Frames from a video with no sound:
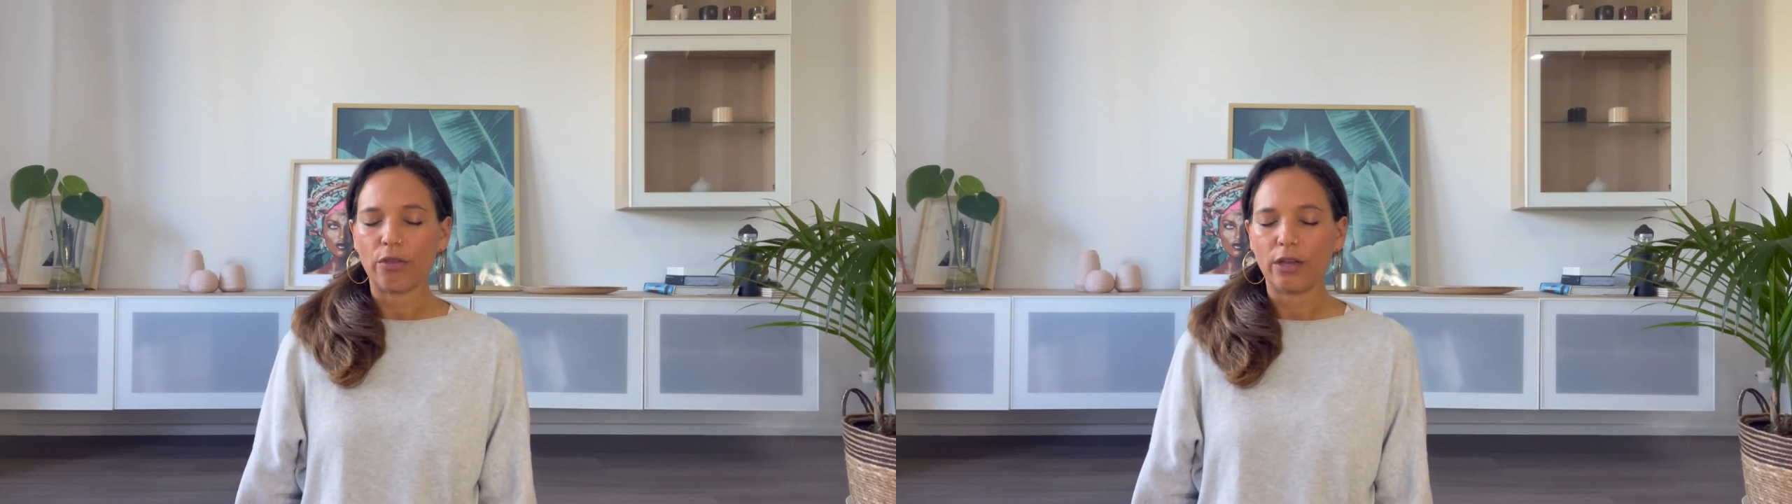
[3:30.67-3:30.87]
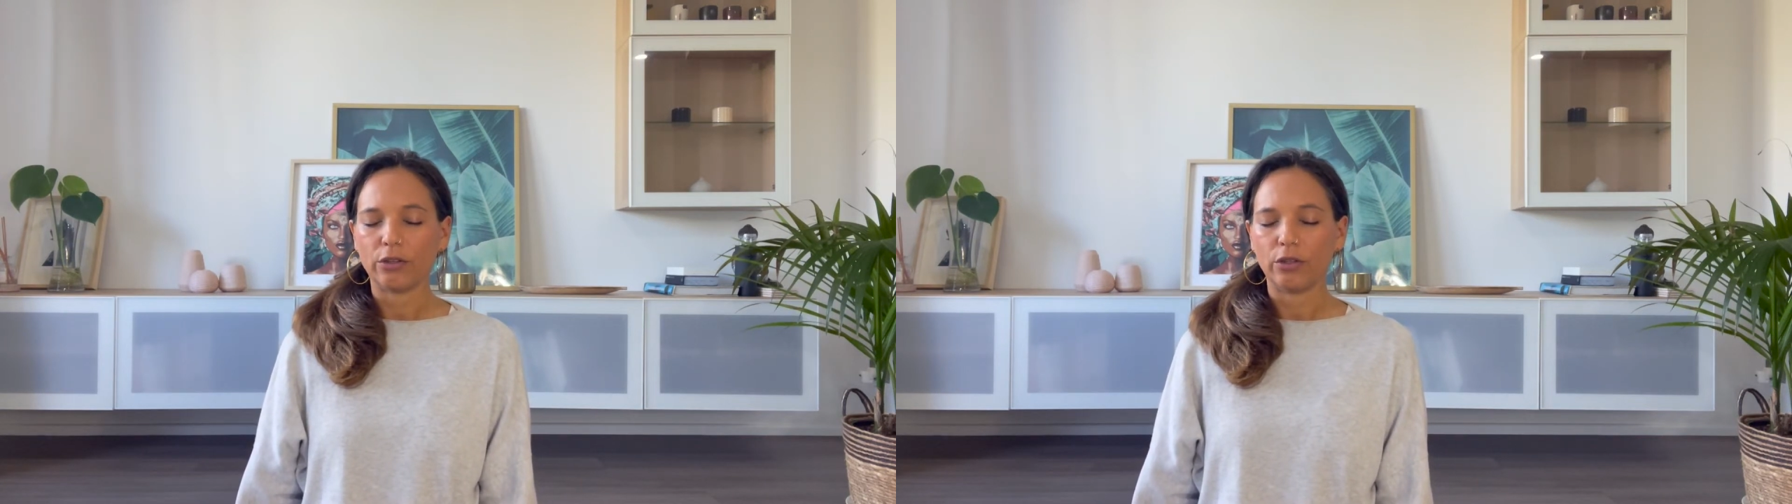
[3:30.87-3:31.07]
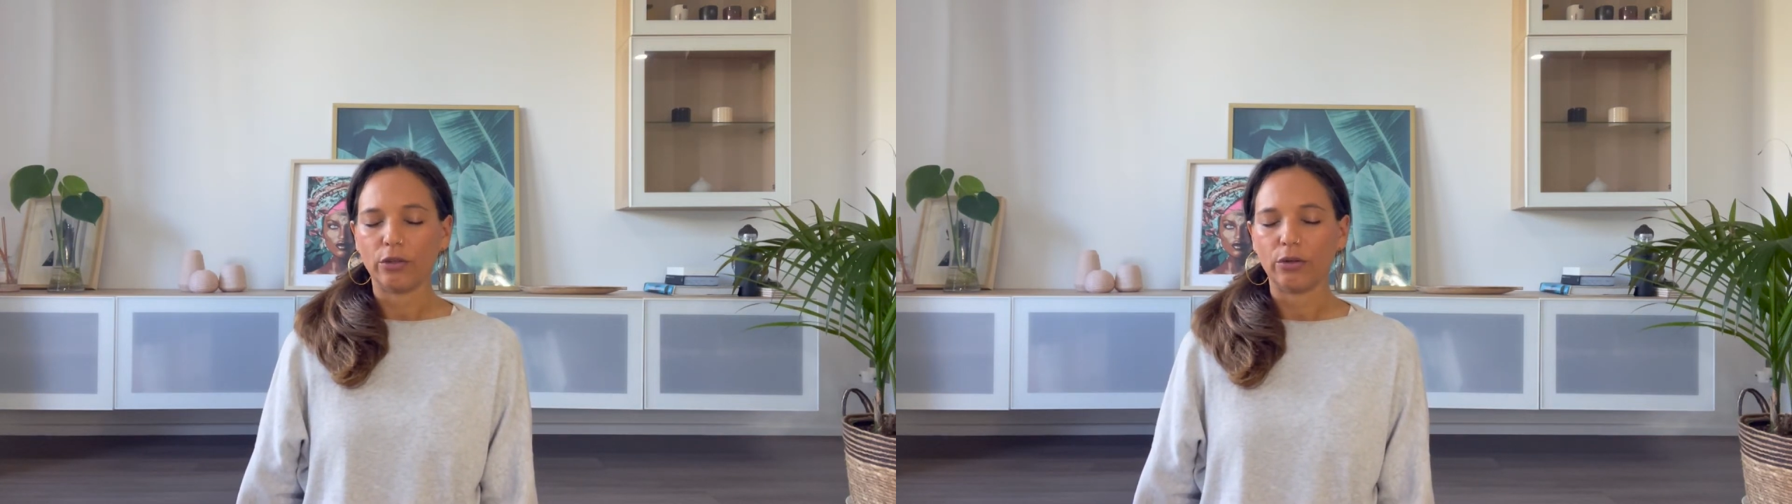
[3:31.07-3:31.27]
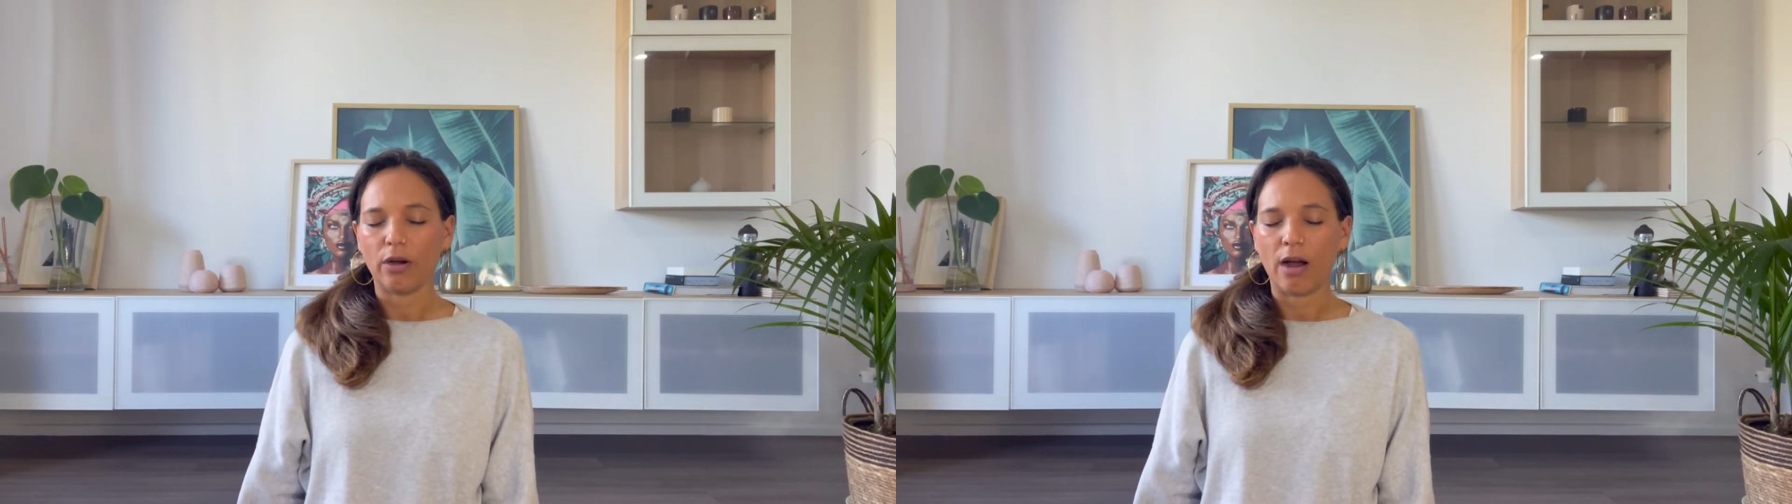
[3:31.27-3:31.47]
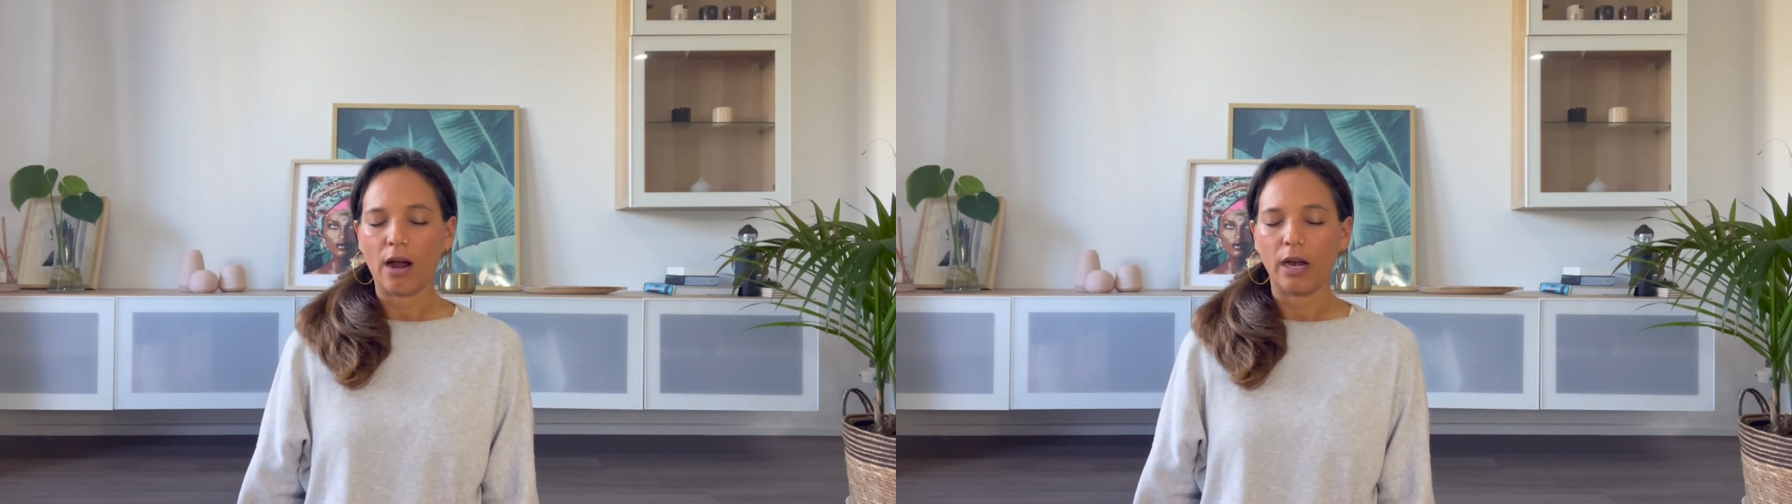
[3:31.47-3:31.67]
that you
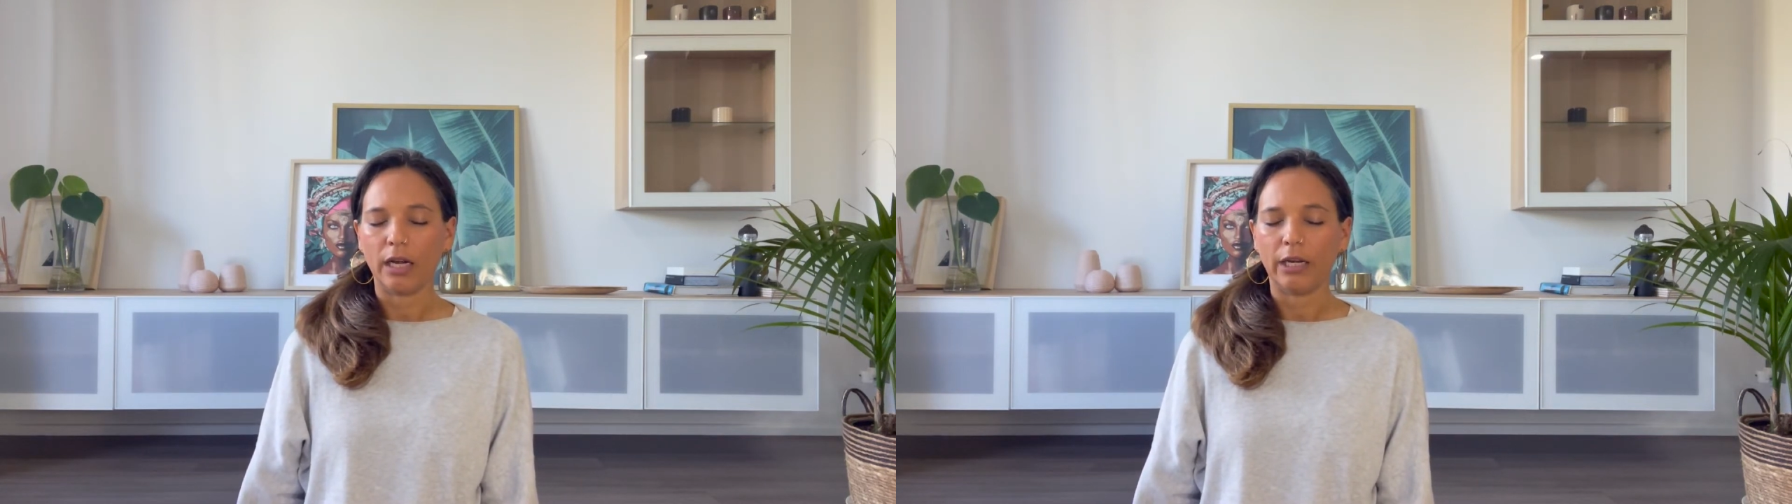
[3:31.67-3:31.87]
are